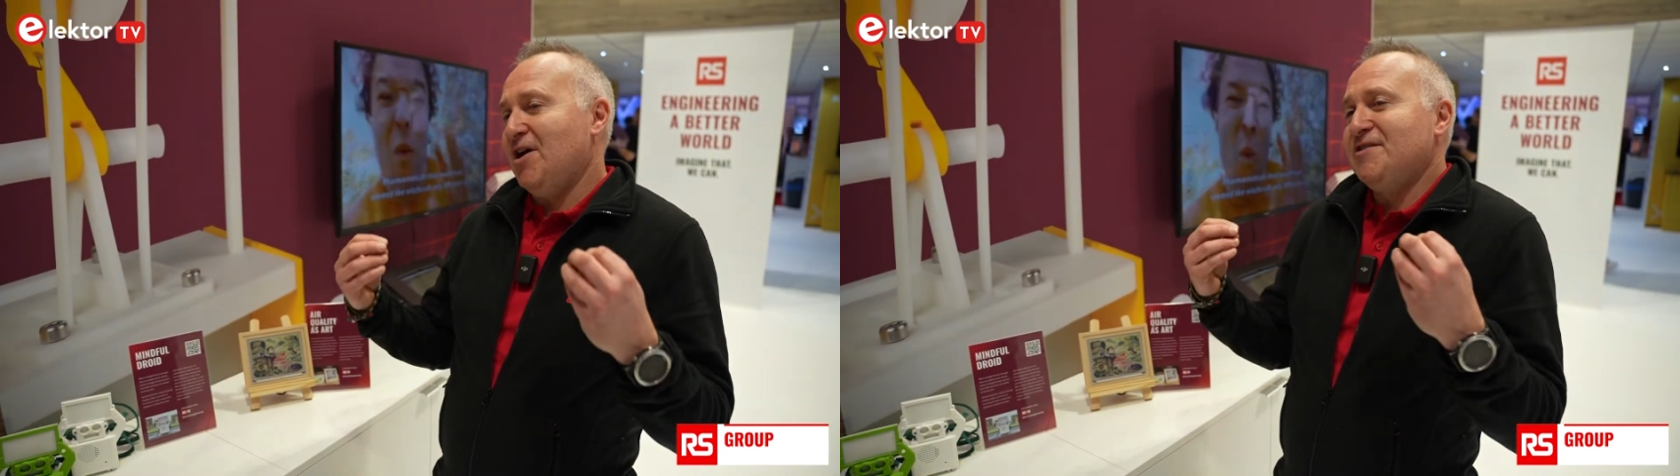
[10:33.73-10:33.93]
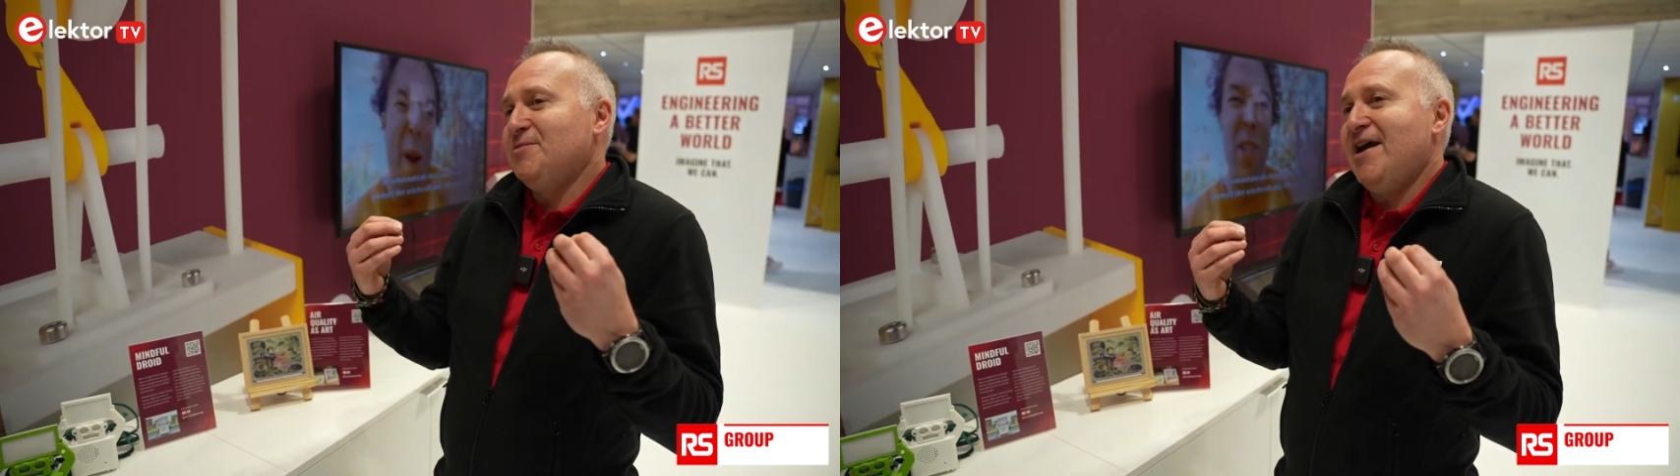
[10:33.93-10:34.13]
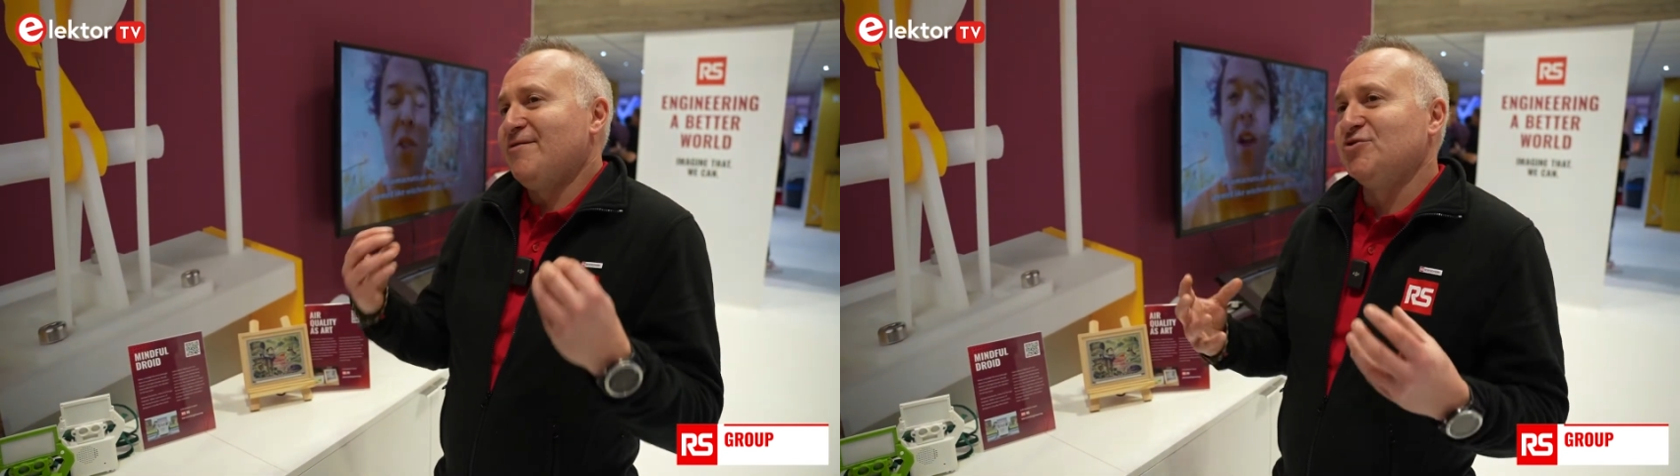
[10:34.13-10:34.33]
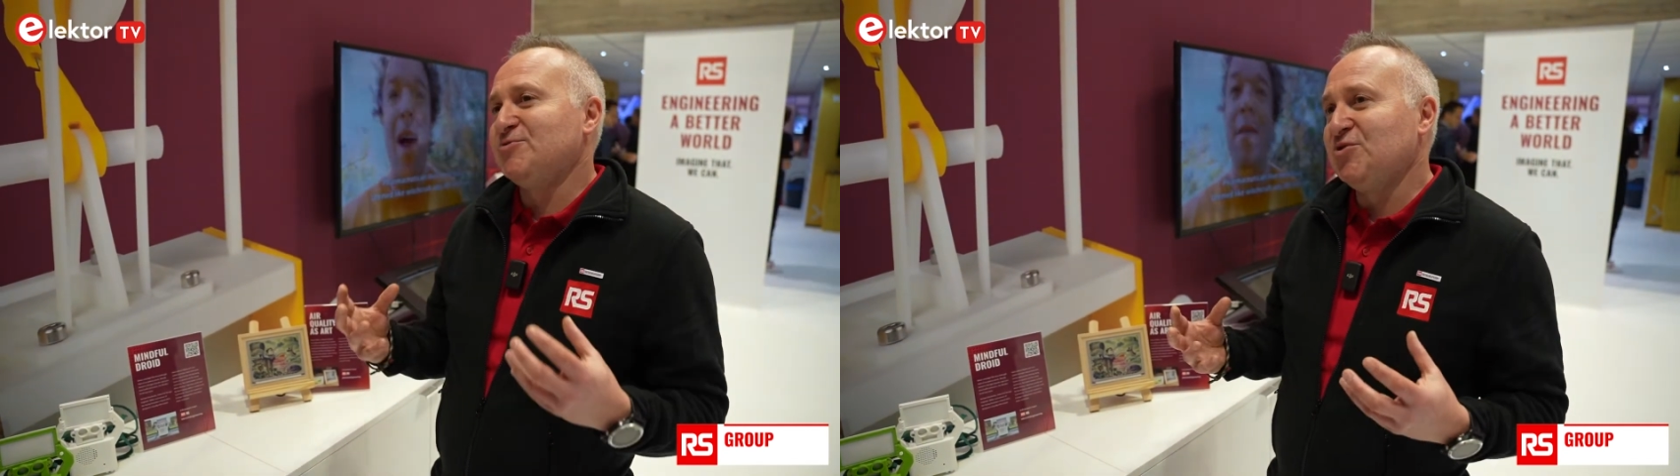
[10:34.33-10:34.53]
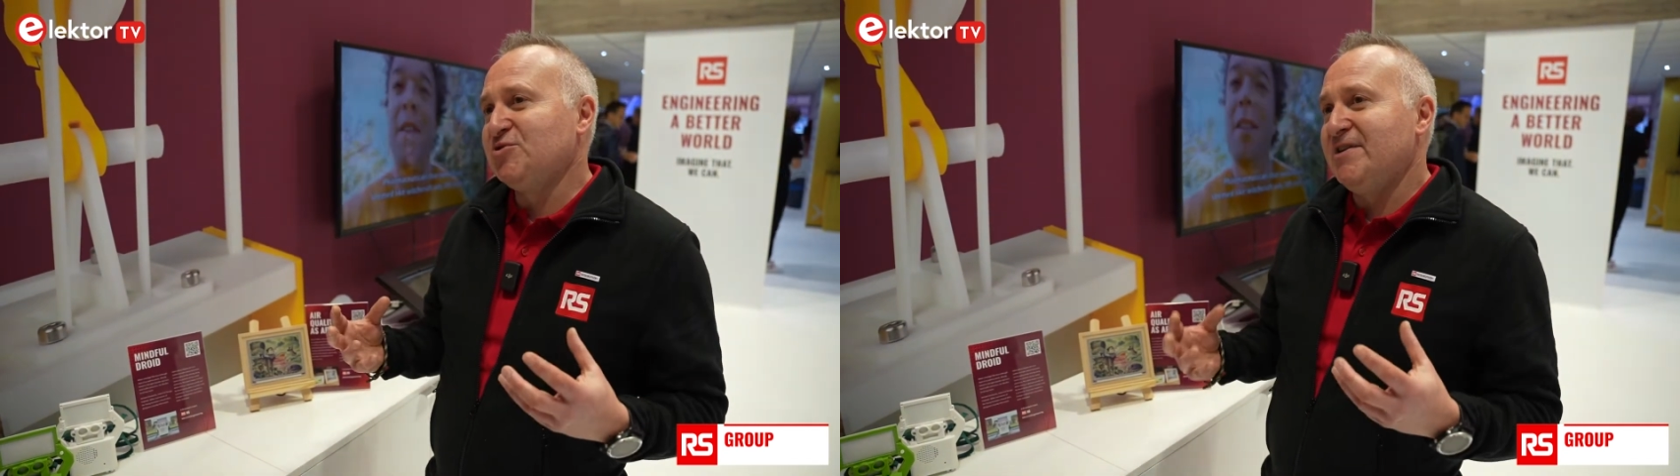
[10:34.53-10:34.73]
I think we have a
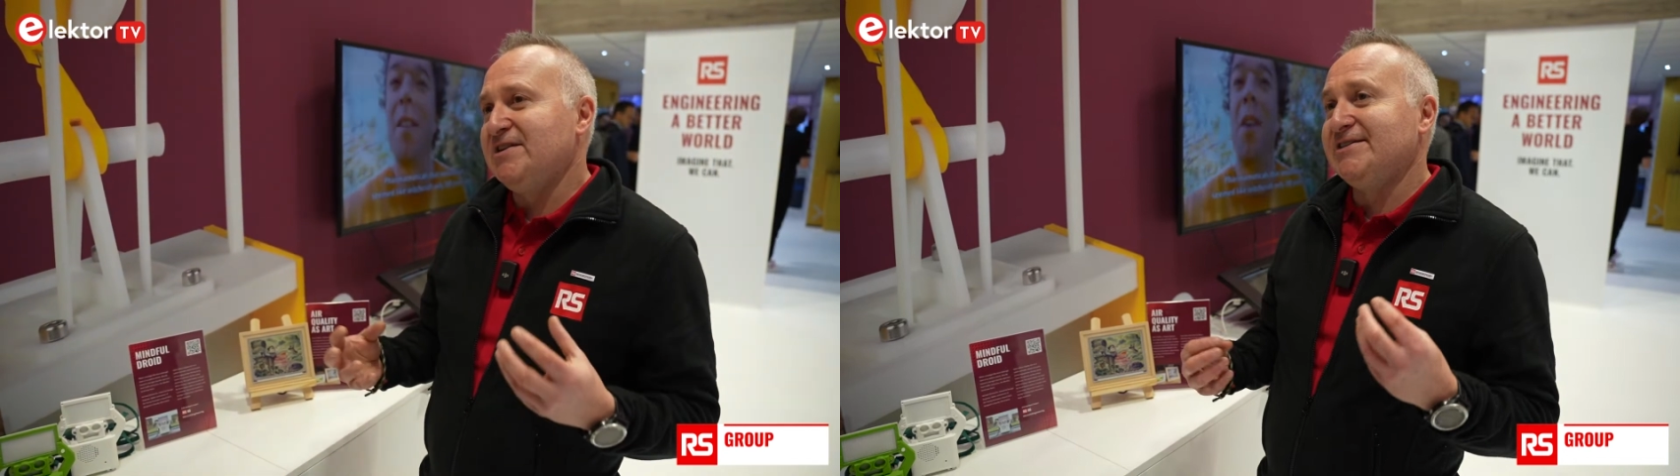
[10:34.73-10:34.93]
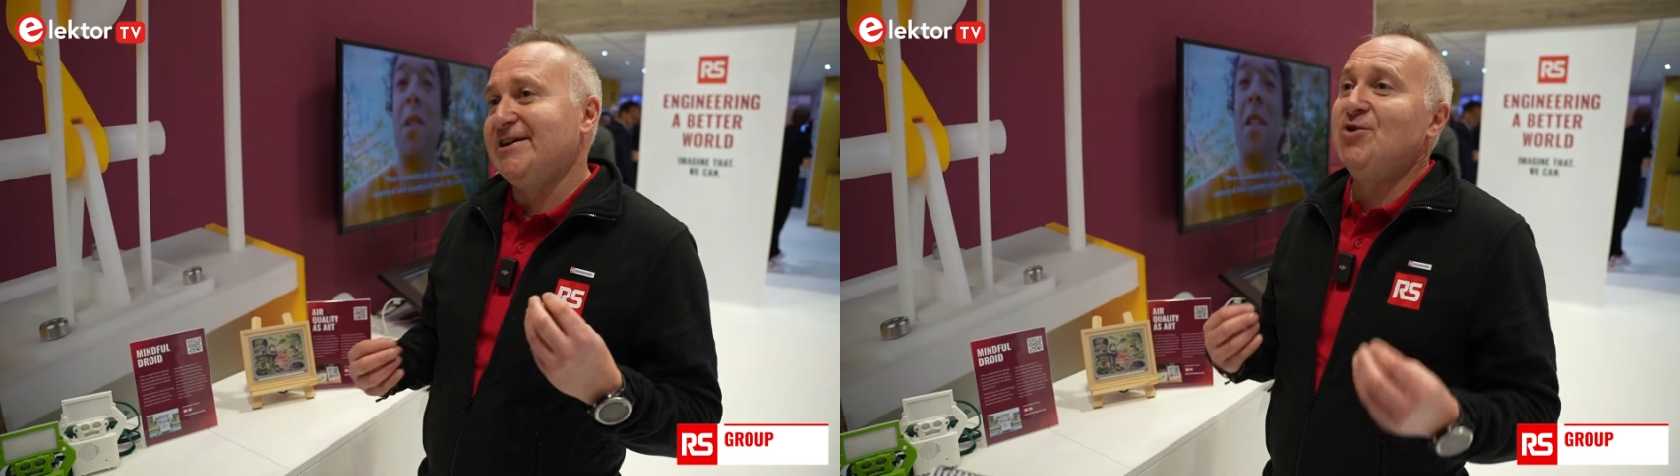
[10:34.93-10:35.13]
responsibility to